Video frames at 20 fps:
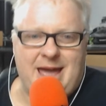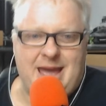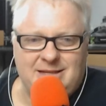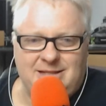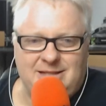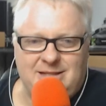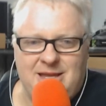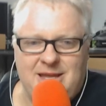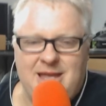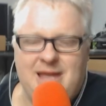
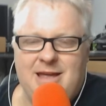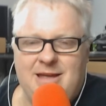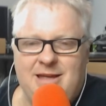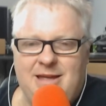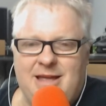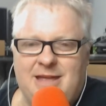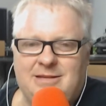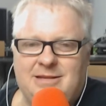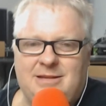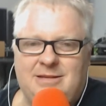S year
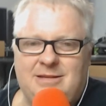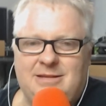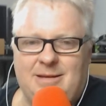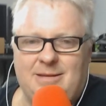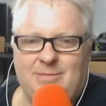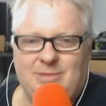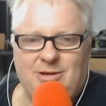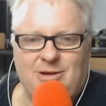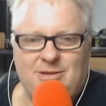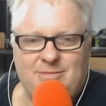as it's
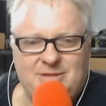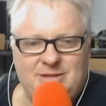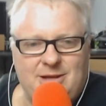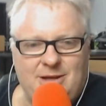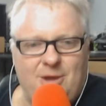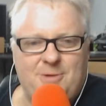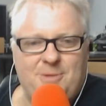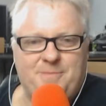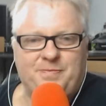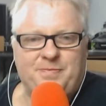sometimes
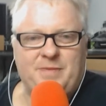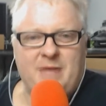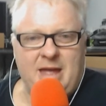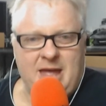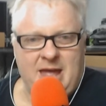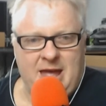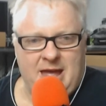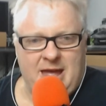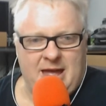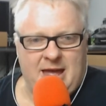known.
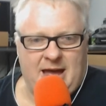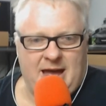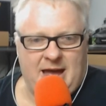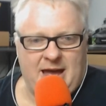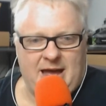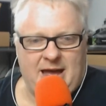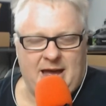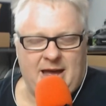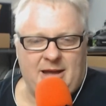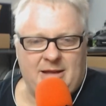
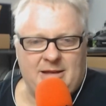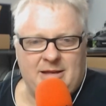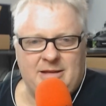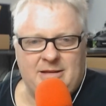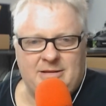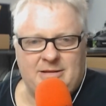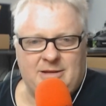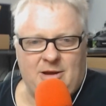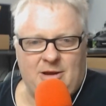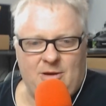
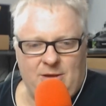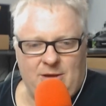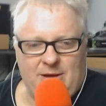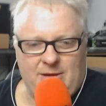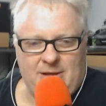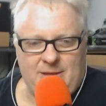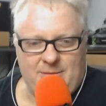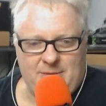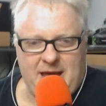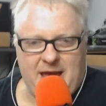So
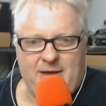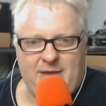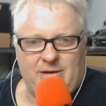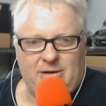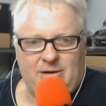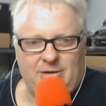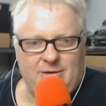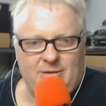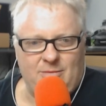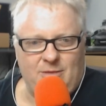let me have a
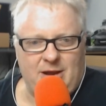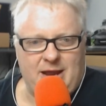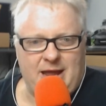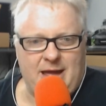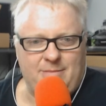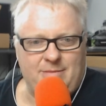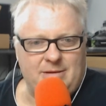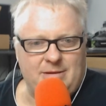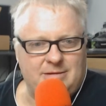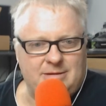look at what
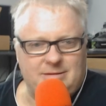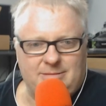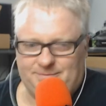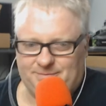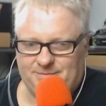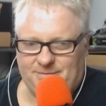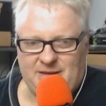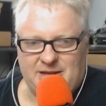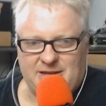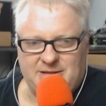happens.
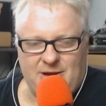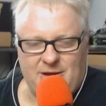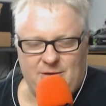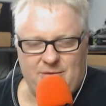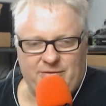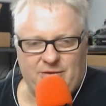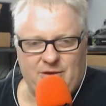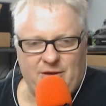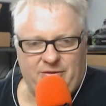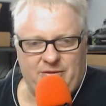So
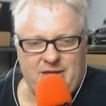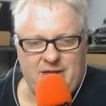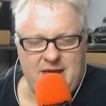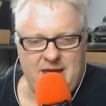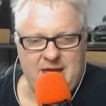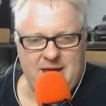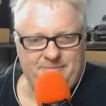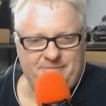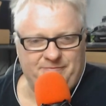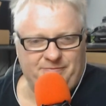we've got
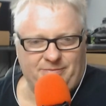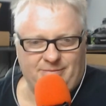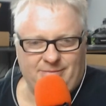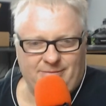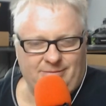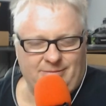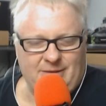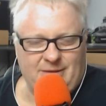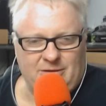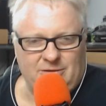I
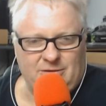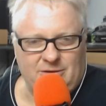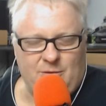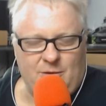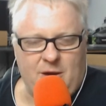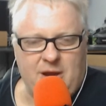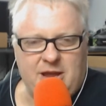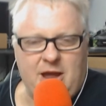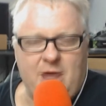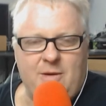
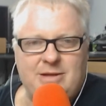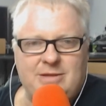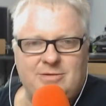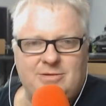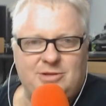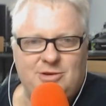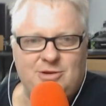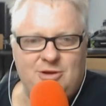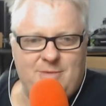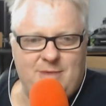won't go into
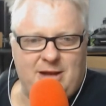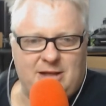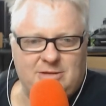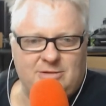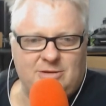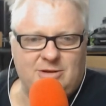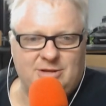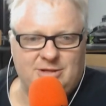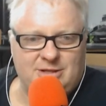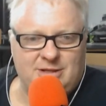it too
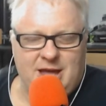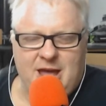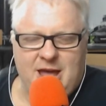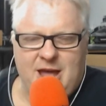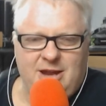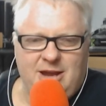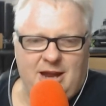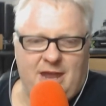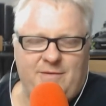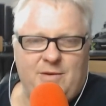much because,
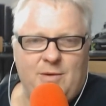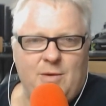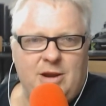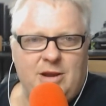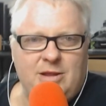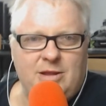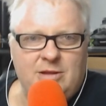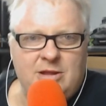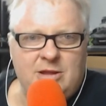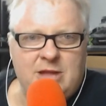if you want
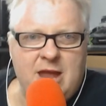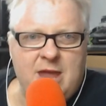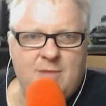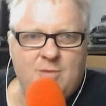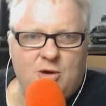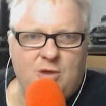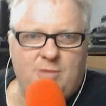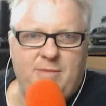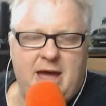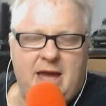to hear
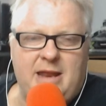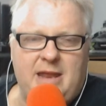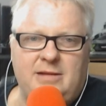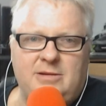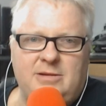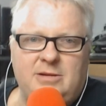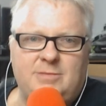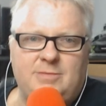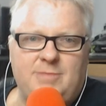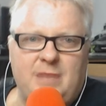more about it,
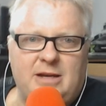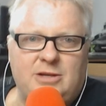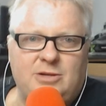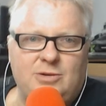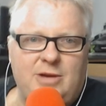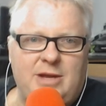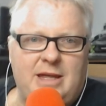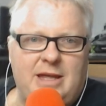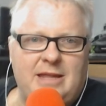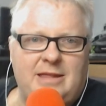just make
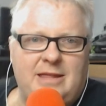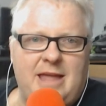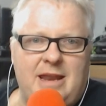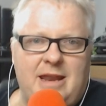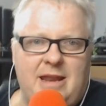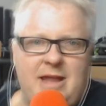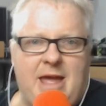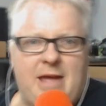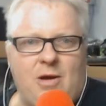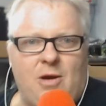sure you get
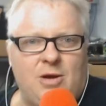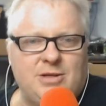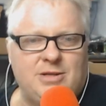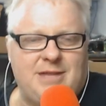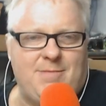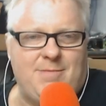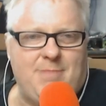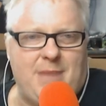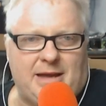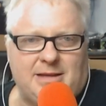that
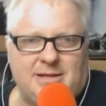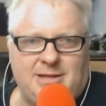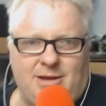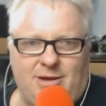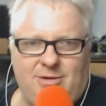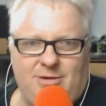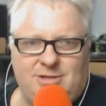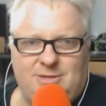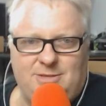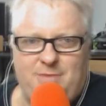Aussie Max
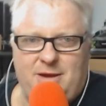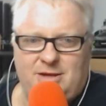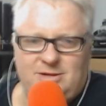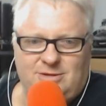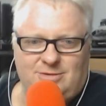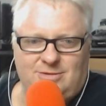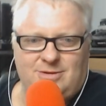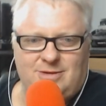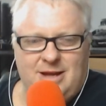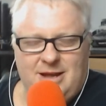Zone
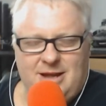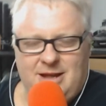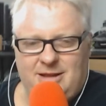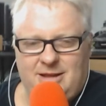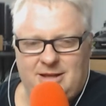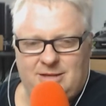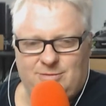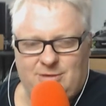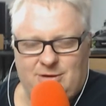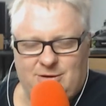special
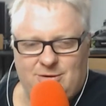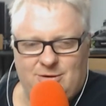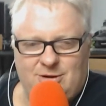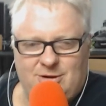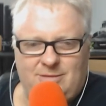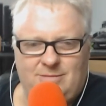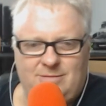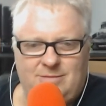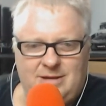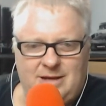that's
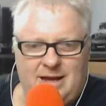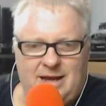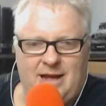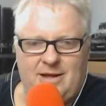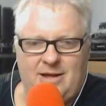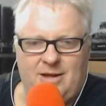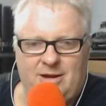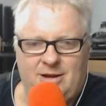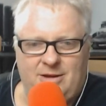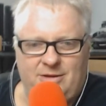recorded
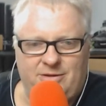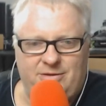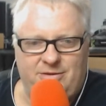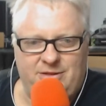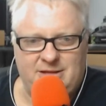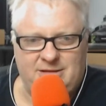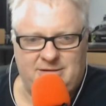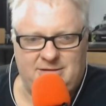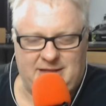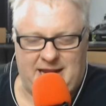on
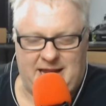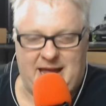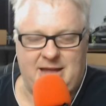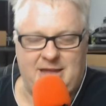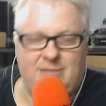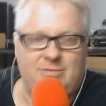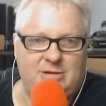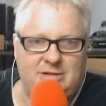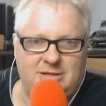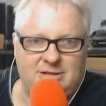
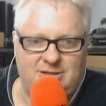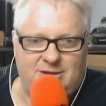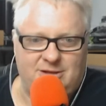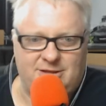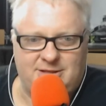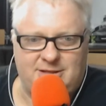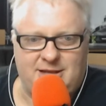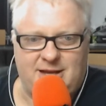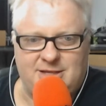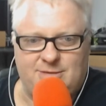today, which is
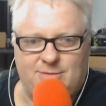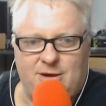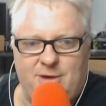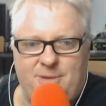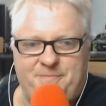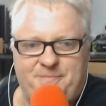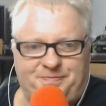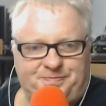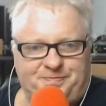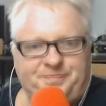Thursday as
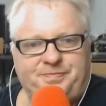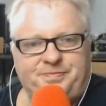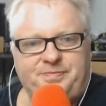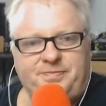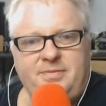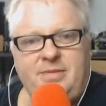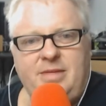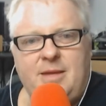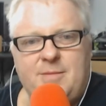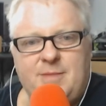well.
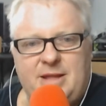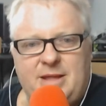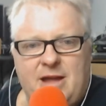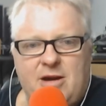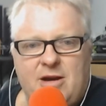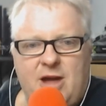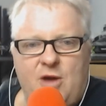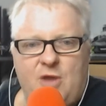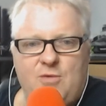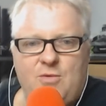But
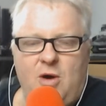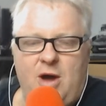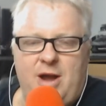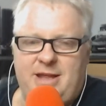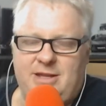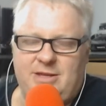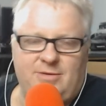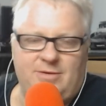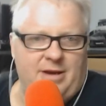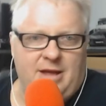they'll go right
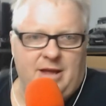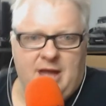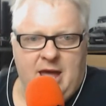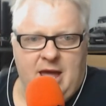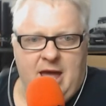into it.